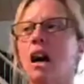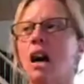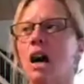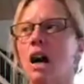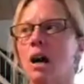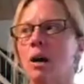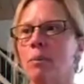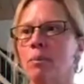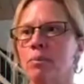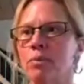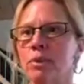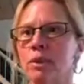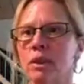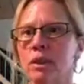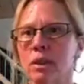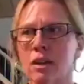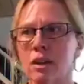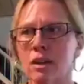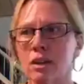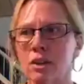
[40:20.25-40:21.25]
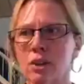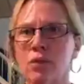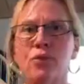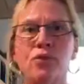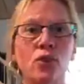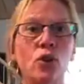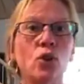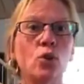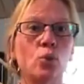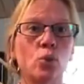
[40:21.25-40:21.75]
Um, the
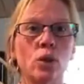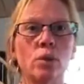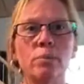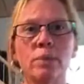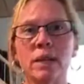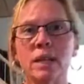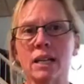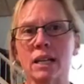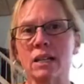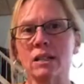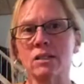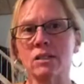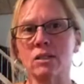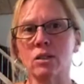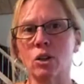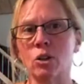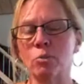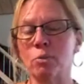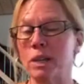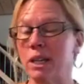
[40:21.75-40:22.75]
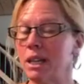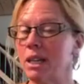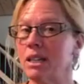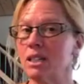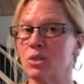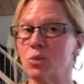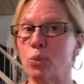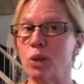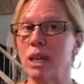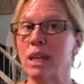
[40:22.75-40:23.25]
food would be a concern
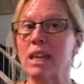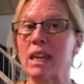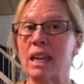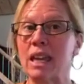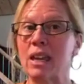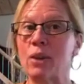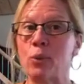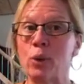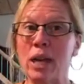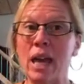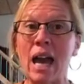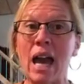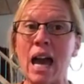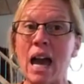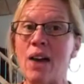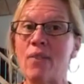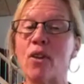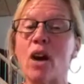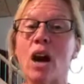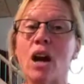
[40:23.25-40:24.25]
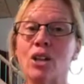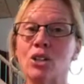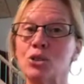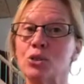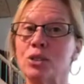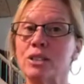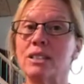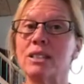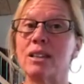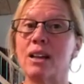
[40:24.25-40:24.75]
because we, we have
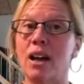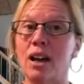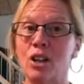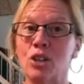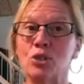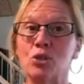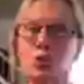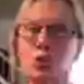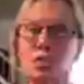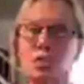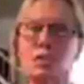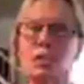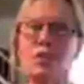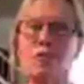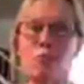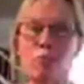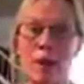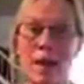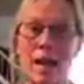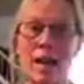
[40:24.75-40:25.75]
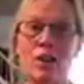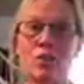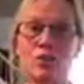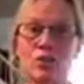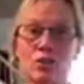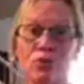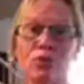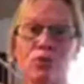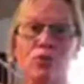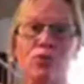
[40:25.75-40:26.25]
hundreds and hundreds of
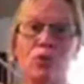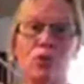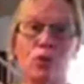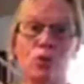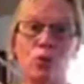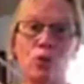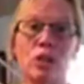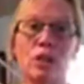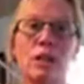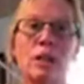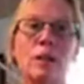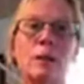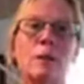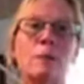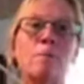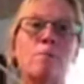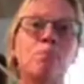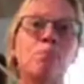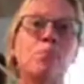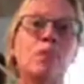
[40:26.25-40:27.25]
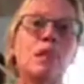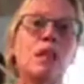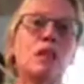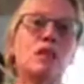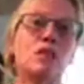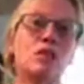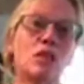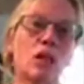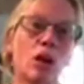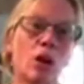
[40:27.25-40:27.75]
pounds of food.
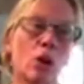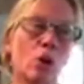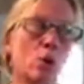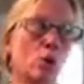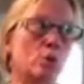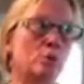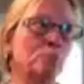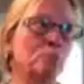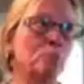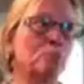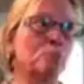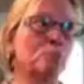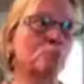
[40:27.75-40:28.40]
So